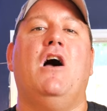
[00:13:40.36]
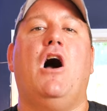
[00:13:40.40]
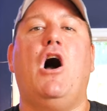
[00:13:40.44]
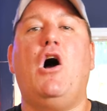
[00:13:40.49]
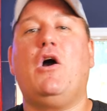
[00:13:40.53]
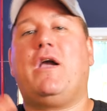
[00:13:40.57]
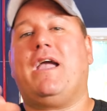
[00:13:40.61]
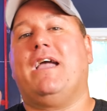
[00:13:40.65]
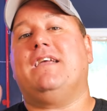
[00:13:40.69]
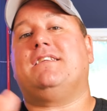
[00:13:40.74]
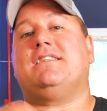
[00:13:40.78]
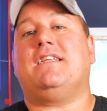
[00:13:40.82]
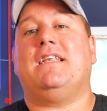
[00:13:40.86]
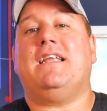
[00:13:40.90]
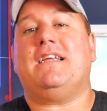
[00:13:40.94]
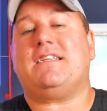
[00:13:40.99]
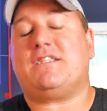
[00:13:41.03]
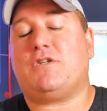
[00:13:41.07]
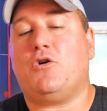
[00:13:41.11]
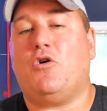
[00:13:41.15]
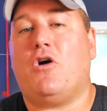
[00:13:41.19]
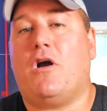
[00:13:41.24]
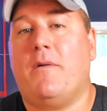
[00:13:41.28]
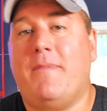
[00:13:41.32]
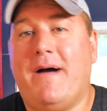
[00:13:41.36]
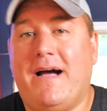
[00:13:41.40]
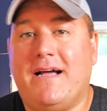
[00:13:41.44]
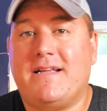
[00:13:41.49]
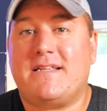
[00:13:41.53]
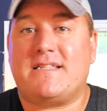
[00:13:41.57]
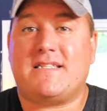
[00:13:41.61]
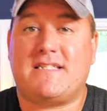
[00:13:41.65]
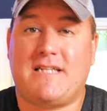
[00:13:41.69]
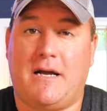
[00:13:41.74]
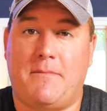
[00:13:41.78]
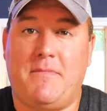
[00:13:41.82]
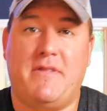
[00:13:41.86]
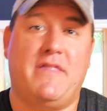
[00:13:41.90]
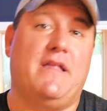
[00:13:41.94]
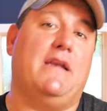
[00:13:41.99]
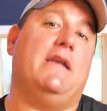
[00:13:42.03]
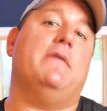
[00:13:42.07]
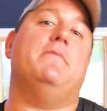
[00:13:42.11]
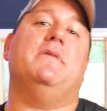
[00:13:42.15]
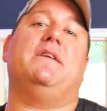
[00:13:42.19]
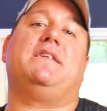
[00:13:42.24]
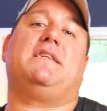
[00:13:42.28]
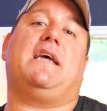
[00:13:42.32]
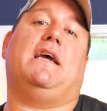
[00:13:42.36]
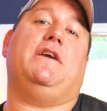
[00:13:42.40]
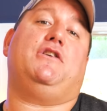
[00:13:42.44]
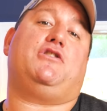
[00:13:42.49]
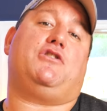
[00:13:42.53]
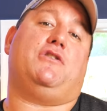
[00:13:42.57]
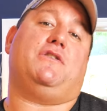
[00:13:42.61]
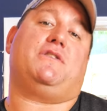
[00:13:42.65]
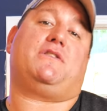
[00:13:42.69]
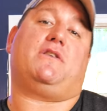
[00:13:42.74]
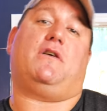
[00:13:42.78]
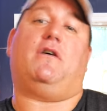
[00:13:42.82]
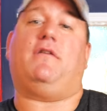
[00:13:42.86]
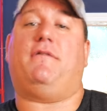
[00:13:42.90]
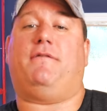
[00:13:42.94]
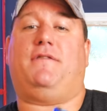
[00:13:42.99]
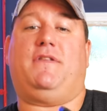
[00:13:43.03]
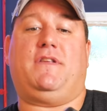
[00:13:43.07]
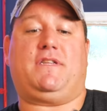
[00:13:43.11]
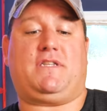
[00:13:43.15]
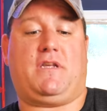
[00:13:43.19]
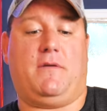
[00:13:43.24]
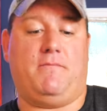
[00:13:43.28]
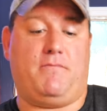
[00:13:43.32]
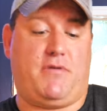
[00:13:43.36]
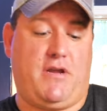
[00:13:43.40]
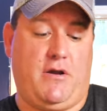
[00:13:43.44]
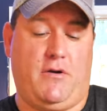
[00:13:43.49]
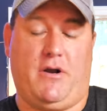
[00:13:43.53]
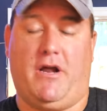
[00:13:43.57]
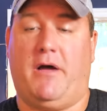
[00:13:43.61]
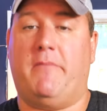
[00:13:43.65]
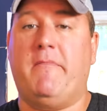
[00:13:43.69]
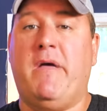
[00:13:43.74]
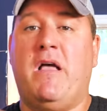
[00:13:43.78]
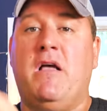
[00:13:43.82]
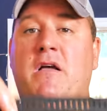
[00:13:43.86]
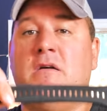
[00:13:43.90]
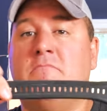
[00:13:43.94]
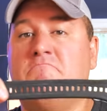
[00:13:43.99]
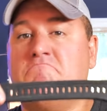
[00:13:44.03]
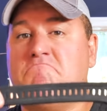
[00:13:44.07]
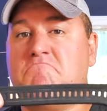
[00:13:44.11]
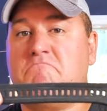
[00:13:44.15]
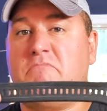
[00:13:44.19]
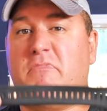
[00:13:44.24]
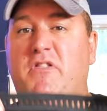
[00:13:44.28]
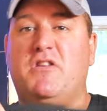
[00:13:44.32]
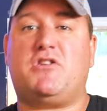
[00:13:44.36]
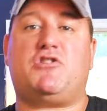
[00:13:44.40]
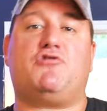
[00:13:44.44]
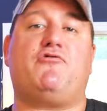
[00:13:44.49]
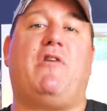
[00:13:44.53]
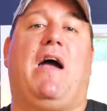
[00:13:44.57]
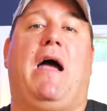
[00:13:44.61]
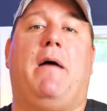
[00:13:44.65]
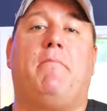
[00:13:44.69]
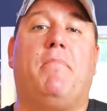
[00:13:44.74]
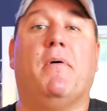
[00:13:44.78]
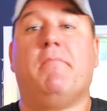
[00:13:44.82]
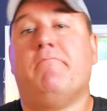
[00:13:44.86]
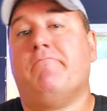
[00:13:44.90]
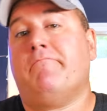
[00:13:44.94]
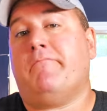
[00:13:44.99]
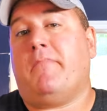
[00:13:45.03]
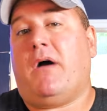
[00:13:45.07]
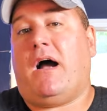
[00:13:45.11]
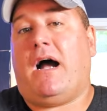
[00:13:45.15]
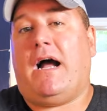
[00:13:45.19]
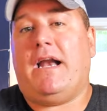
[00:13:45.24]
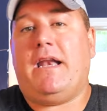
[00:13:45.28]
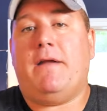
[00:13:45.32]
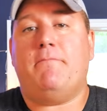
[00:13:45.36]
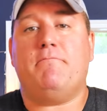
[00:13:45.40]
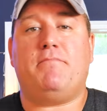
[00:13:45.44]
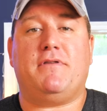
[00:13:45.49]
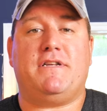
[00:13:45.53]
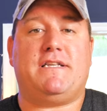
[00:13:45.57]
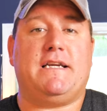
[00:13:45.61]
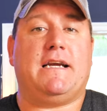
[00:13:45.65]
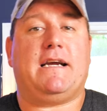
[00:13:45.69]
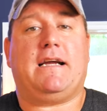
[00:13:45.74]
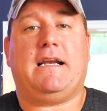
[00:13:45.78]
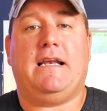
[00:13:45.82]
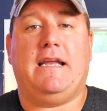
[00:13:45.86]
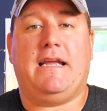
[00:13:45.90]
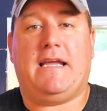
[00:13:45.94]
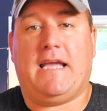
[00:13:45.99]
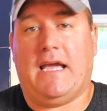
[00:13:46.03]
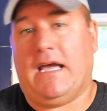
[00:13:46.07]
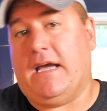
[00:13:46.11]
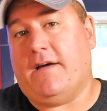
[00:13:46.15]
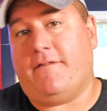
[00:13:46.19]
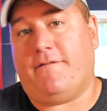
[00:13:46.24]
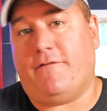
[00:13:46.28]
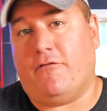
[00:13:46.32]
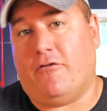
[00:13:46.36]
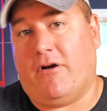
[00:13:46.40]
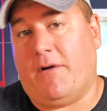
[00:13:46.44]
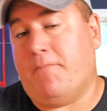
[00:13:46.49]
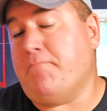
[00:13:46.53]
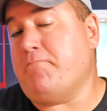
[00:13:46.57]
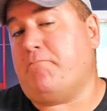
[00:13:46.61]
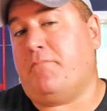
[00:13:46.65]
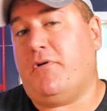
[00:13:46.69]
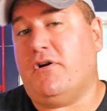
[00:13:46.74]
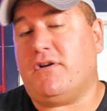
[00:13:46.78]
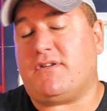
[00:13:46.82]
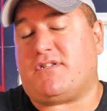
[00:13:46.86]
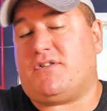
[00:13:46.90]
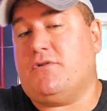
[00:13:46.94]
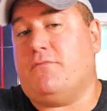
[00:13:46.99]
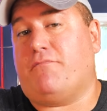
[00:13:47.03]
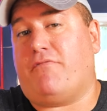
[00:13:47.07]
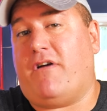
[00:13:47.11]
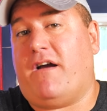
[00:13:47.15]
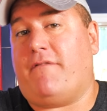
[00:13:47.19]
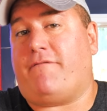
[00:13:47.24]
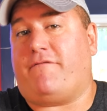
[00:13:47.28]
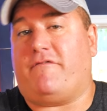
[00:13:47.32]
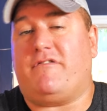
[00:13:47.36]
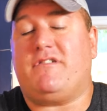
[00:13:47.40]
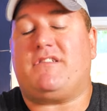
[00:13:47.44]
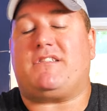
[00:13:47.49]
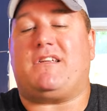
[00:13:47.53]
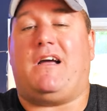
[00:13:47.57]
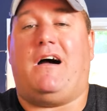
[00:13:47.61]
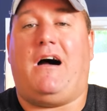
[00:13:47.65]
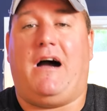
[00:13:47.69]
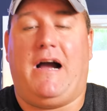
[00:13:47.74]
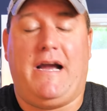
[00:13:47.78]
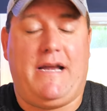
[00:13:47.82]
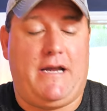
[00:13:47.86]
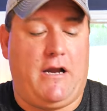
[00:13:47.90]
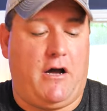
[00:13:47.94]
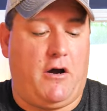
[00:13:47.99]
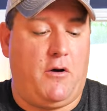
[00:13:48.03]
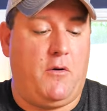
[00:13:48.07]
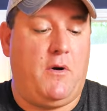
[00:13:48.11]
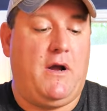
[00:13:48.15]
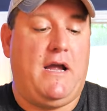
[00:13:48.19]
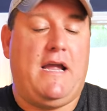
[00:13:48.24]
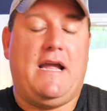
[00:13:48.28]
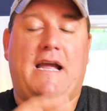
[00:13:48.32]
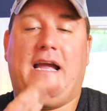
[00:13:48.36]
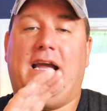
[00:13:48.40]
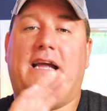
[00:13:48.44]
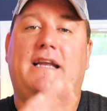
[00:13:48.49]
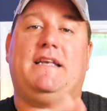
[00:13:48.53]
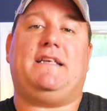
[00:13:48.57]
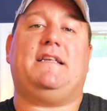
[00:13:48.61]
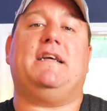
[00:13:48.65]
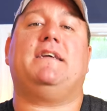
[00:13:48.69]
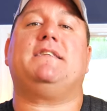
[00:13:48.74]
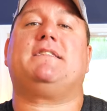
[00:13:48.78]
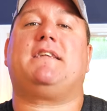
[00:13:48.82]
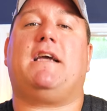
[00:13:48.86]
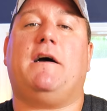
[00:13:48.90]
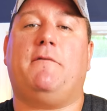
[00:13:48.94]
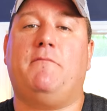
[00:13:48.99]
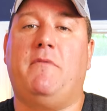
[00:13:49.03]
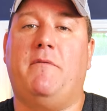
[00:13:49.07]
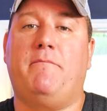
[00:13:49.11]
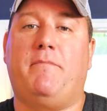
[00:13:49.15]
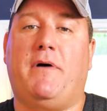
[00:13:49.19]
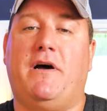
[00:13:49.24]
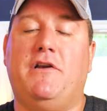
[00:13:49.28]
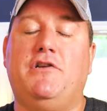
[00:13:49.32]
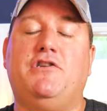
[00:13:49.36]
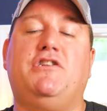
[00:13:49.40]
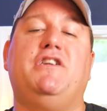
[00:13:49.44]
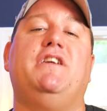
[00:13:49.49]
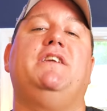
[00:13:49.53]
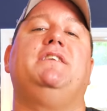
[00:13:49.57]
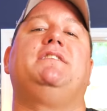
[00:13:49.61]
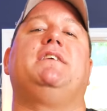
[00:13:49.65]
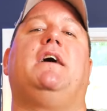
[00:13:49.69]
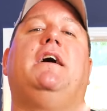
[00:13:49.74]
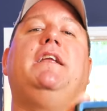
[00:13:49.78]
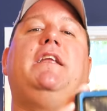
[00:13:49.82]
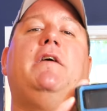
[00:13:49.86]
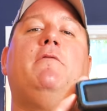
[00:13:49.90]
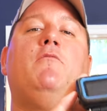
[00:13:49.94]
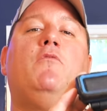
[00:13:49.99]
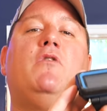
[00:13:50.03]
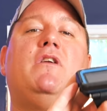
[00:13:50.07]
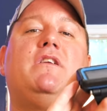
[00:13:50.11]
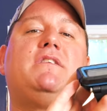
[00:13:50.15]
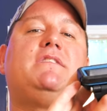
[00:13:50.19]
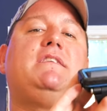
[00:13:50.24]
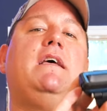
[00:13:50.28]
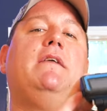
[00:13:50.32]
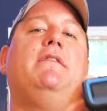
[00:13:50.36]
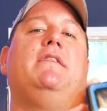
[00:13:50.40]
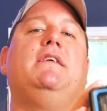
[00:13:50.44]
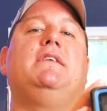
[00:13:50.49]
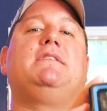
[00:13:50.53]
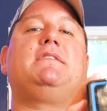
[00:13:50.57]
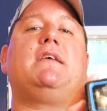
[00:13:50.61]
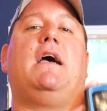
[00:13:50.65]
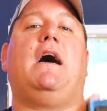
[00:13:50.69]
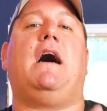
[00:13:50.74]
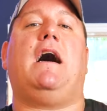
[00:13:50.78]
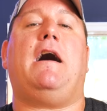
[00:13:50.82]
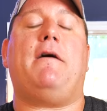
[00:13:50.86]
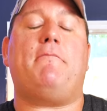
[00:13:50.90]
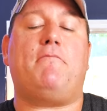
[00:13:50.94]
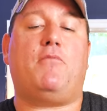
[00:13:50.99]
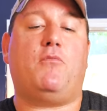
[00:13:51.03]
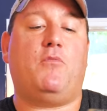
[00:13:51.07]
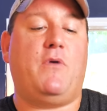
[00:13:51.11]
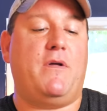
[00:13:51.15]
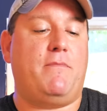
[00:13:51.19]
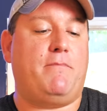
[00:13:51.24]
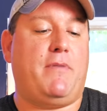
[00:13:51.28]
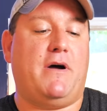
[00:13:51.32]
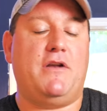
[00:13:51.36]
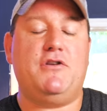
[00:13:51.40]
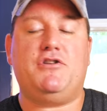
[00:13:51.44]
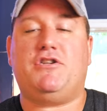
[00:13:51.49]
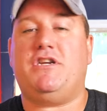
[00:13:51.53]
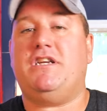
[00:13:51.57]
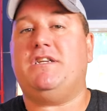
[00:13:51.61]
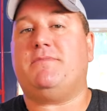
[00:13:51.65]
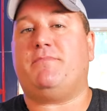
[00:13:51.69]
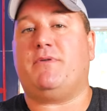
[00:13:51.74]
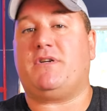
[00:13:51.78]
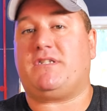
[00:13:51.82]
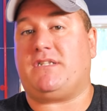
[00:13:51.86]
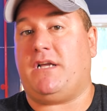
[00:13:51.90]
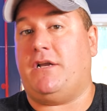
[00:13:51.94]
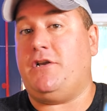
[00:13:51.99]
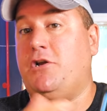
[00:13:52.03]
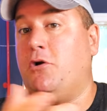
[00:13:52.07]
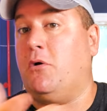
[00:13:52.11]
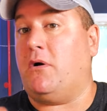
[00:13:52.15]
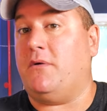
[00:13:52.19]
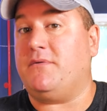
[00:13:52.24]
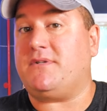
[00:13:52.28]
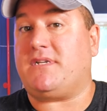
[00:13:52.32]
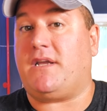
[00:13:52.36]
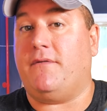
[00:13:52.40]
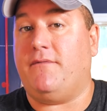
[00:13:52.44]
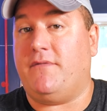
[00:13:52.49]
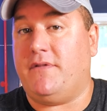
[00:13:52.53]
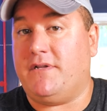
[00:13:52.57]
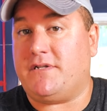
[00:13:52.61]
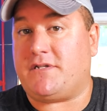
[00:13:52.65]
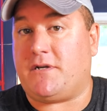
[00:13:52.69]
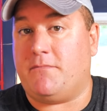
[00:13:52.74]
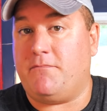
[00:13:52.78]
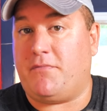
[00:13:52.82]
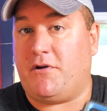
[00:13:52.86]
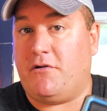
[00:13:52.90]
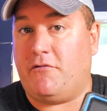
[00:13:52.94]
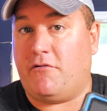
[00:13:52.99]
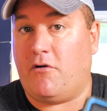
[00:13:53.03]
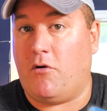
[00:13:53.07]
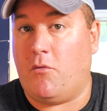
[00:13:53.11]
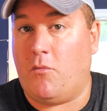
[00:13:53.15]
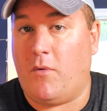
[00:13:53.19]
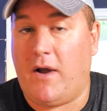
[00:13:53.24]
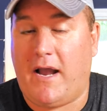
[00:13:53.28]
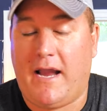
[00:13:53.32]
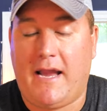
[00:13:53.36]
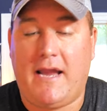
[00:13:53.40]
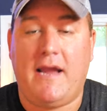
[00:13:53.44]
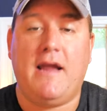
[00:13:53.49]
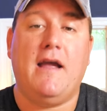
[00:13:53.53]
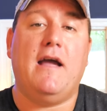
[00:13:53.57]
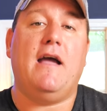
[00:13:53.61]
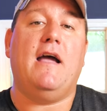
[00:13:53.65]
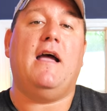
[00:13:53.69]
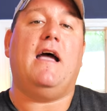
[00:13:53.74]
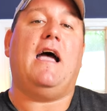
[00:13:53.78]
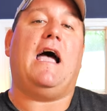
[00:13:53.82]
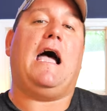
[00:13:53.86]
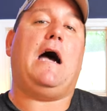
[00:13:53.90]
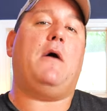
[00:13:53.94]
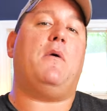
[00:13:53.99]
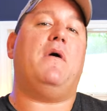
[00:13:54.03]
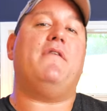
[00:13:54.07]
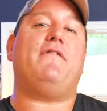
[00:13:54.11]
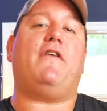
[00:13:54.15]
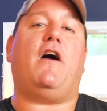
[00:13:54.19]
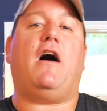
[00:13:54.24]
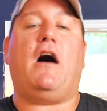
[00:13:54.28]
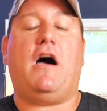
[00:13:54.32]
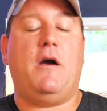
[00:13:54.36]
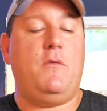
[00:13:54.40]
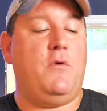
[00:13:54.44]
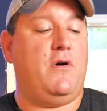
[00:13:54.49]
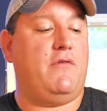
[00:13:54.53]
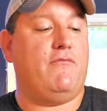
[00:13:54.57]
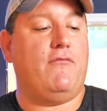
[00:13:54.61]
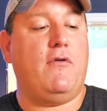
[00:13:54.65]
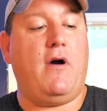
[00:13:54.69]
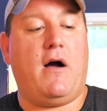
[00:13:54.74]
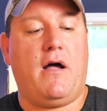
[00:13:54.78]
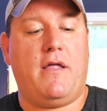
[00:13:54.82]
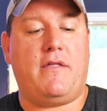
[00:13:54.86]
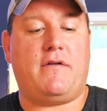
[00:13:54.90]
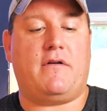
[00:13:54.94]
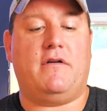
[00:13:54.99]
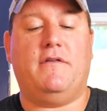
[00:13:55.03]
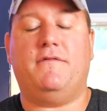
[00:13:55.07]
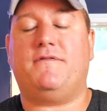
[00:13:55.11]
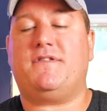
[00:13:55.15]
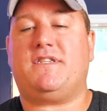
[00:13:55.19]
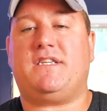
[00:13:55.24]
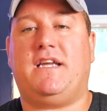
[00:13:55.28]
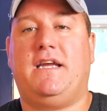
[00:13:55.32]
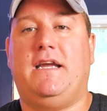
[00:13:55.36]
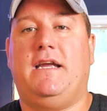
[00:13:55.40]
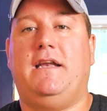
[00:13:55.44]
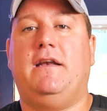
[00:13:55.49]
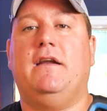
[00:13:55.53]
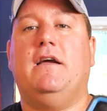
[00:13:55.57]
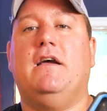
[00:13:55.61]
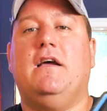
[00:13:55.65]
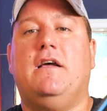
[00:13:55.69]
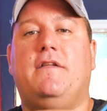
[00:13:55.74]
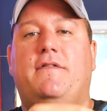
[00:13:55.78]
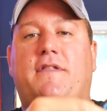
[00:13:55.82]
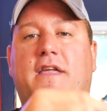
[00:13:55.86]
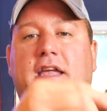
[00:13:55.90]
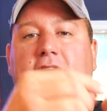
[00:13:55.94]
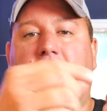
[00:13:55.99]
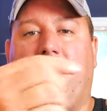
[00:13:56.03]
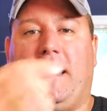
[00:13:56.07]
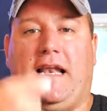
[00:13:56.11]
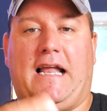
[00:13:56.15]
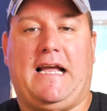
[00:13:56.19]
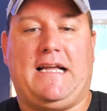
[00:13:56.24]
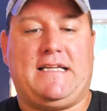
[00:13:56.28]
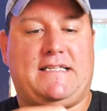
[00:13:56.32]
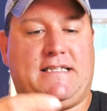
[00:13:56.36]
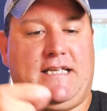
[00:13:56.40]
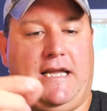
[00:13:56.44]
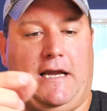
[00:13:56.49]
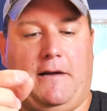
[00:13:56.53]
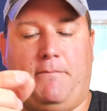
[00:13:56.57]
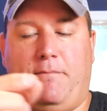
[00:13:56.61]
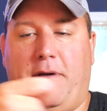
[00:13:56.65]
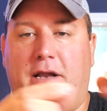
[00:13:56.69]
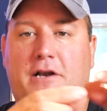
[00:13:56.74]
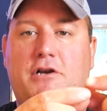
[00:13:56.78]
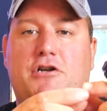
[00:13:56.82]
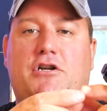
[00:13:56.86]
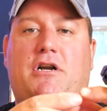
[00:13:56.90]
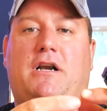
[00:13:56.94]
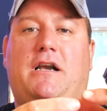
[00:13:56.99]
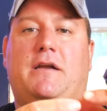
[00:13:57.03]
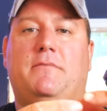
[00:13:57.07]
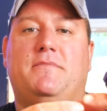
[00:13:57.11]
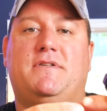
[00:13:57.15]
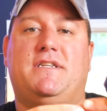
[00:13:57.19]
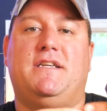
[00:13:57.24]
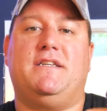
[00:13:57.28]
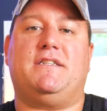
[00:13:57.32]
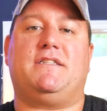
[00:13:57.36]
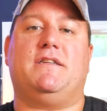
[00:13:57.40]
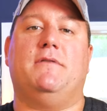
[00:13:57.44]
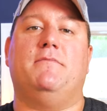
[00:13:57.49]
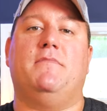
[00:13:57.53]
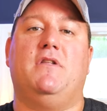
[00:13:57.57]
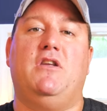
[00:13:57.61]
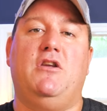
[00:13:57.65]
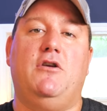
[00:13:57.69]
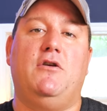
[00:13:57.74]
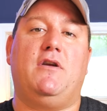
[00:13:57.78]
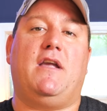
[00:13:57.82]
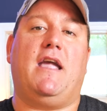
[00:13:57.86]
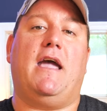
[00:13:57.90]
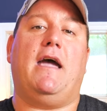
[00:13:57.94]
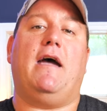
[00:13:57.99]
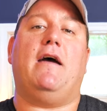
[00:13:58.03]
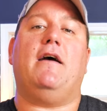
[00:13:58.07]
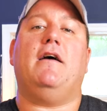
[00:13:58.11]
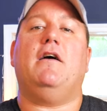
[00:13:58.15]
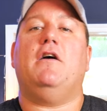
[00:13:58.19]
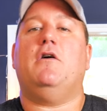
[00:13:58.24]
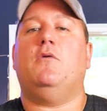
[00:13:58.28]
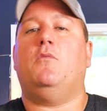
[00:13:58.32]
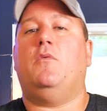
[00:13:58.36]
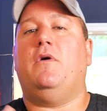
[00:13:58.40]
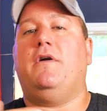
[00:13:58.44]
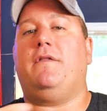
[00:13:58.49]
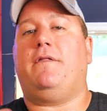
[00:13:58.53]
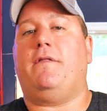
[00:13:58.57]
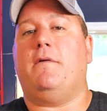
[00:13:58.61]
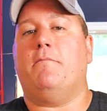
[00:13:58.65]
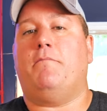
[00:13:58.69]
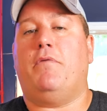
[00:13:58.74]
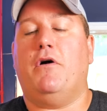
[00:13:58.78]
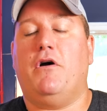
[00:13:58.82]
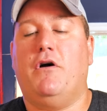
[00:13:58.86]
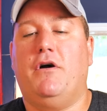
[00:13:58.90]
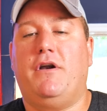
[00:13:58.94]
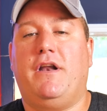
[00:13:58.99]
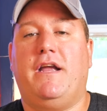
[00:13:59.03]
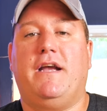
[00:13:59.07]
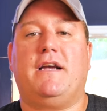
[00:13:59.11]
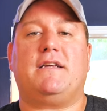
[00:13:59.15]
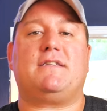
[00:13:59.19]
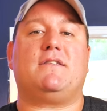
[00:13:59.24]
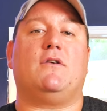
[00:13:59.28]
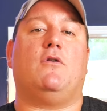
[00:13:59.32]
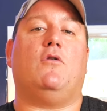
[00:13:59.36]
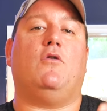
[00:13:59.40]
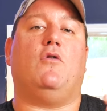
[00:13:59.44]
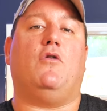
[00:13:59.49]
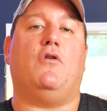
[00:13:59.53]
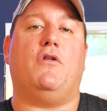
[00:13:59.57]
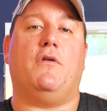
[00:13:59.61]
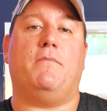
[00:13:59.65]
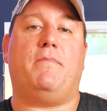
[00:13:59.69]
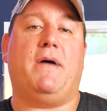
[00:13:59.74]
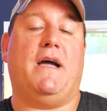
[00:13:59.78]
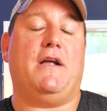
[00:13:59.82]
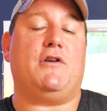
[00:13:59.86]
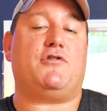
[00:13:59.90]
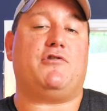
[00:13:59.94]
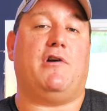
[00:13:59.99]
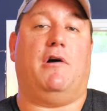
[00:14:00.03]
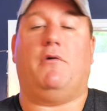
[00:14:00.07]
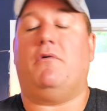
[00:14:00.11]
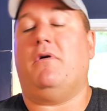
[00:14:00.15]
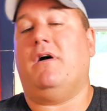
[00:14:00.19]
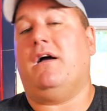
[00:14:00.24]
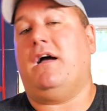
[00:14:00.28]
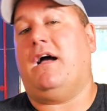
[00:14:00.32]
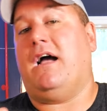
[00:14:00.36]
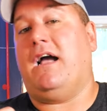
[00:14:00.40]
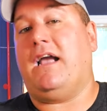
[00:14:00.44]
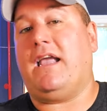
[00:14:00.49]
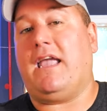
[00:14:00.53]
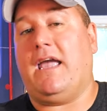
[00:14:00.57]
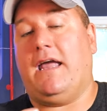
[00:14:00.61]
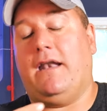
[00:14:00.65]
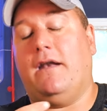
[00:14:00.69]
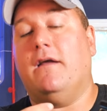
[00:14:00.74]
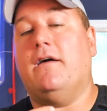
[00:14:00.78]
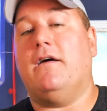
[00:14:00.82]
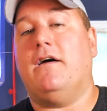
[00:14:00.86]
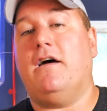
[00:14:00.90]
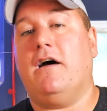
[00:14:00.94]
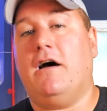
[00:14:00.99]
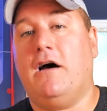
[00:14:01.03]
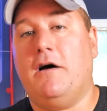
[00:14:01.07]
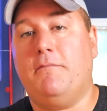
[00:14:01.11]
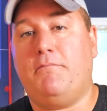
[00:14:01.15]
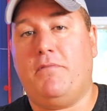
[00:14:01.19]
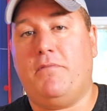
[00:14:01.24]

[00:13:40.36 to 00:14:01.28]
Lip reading: Okay, so let's talk about some of the limitations of this computer. The strap. I didn't particularly care for it. Personal preference, I know. It does come with bungees. I didn't want to set this up with bungees because I knew I was giving this computer away. However, I would rather have seen the elastic pinch clip system that you get with the Perdix or the Petrel. Again, a